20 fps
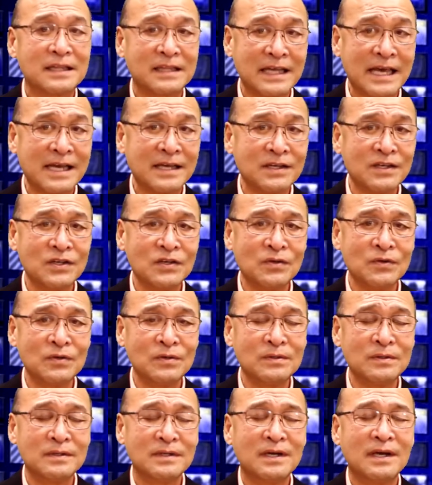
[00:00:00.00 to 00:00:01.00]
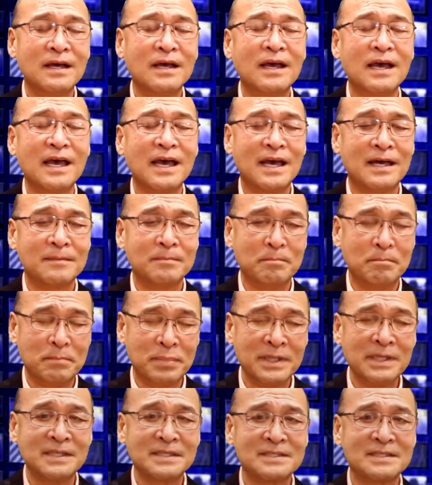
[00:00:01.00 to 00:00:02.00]
thank you and
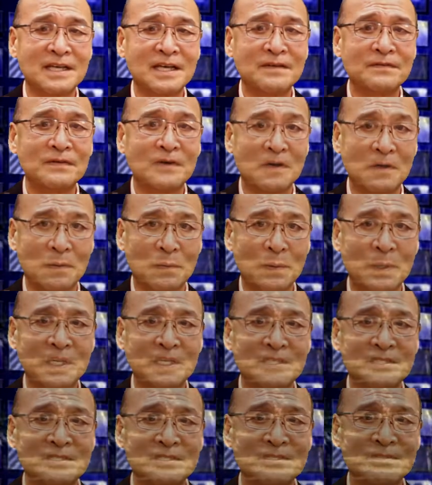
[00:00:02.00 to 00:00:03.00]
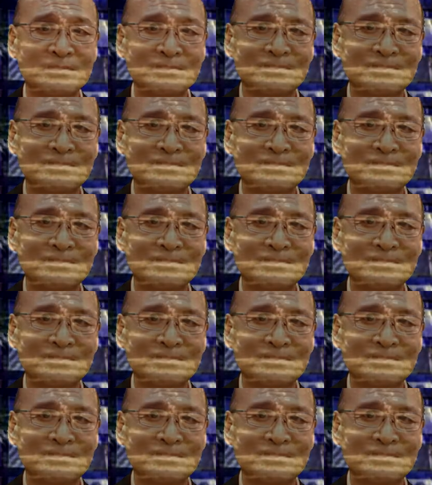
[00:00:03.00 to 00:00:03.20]
be safe always.